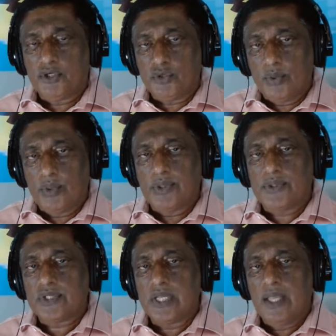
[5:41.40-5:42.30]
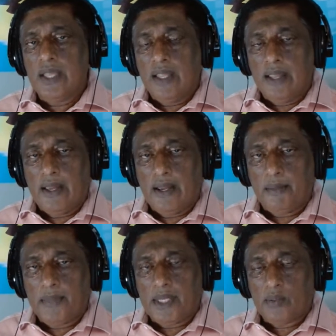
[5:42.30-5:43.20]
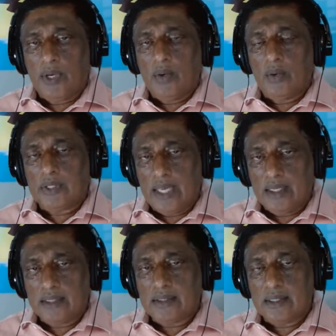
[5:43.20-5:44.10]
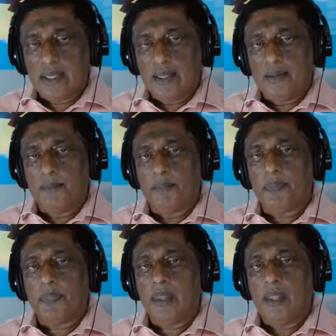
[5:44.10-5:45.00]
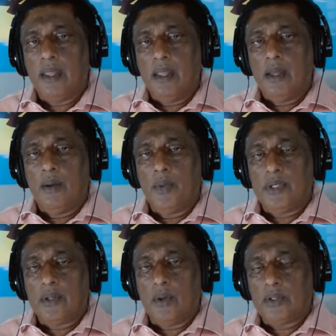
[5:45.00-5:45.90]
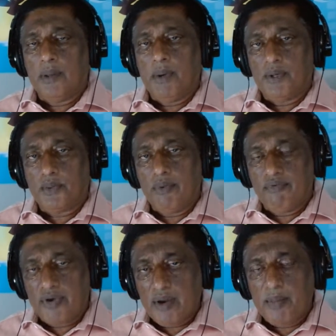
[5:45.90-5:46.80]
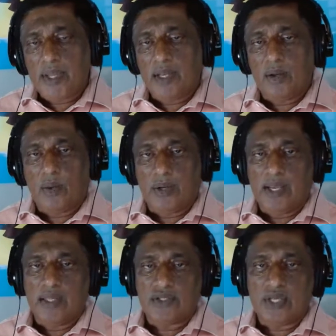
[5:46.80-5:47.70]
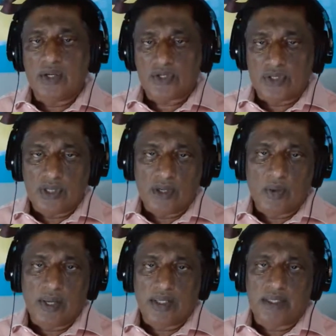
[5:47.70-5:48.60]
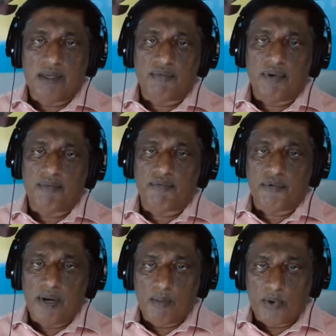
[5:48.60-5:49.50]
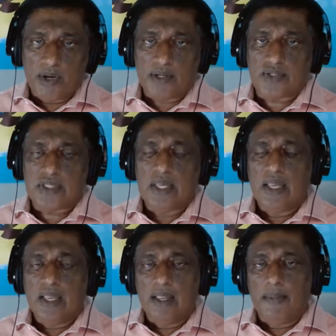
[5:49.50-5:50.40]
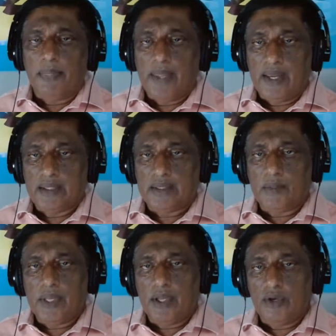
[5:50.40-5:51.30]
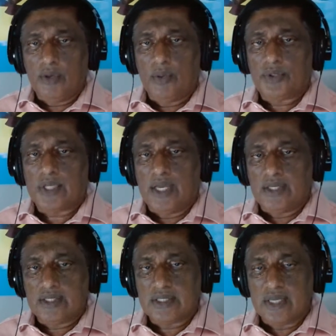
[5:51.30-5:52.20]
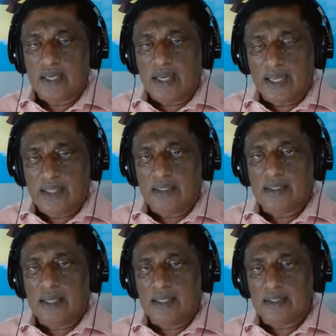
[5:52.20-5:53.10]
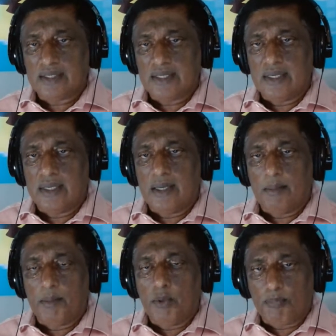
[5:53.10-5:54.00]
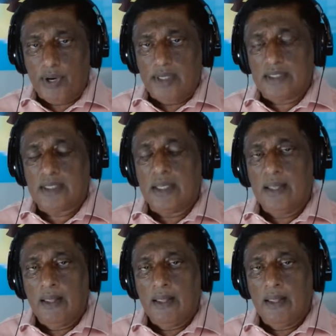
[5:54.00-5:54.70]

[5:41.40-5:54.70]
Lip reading: the tools that we looked at. We talked about reframing an organization and look at the different frameworks that we can use as a guide, as a blueprint